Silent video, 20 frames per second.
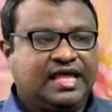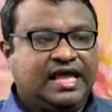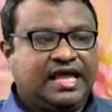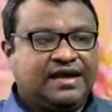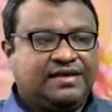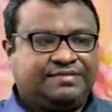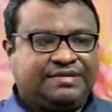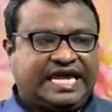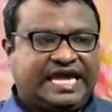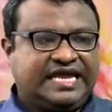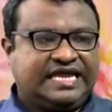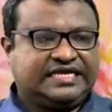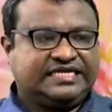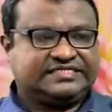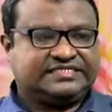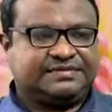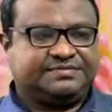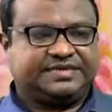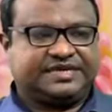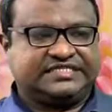playing is
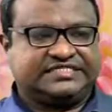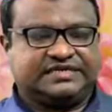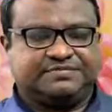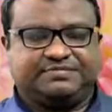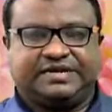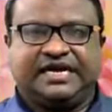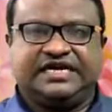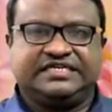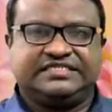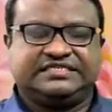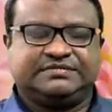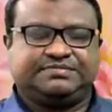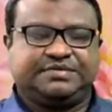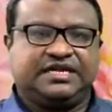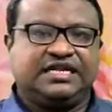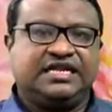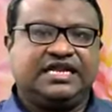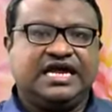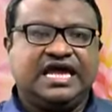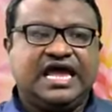the present
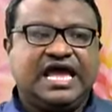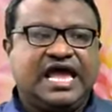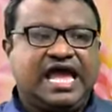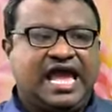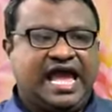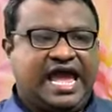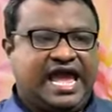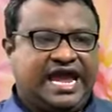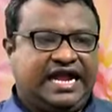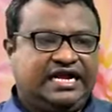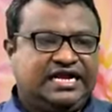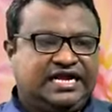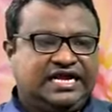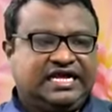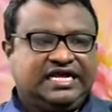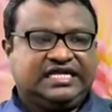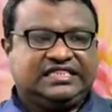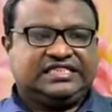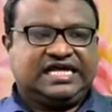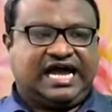participle, and
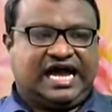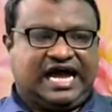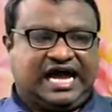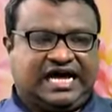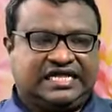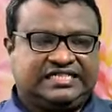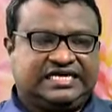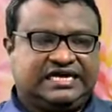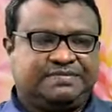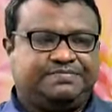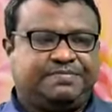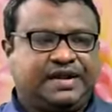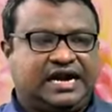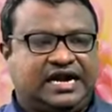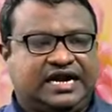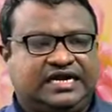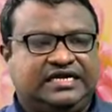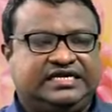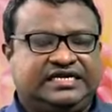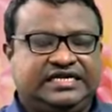the other
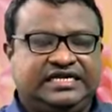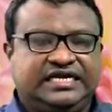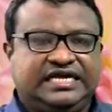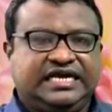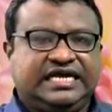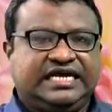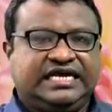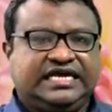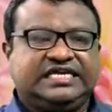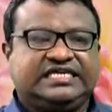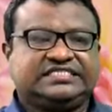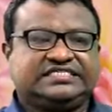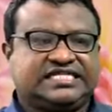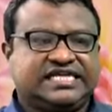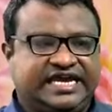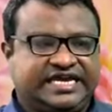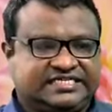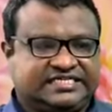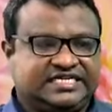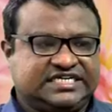part is the
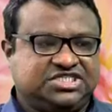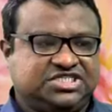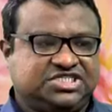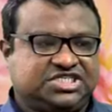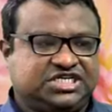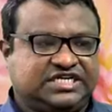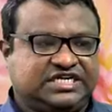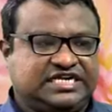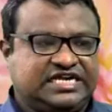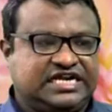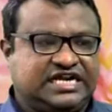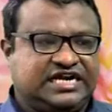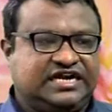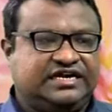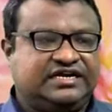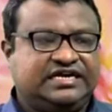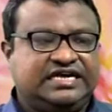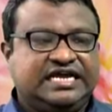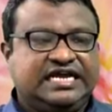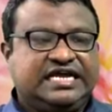extension.
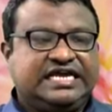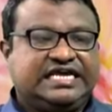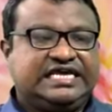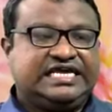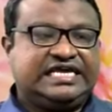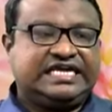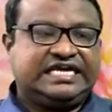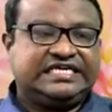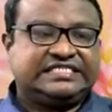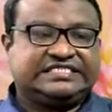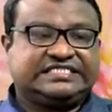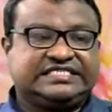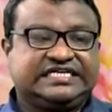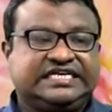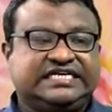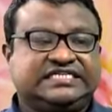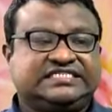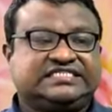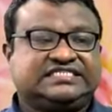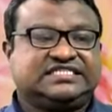Here
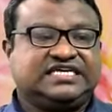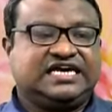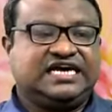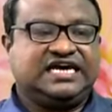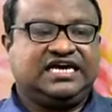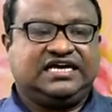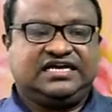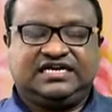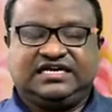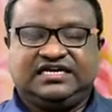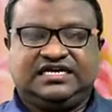is the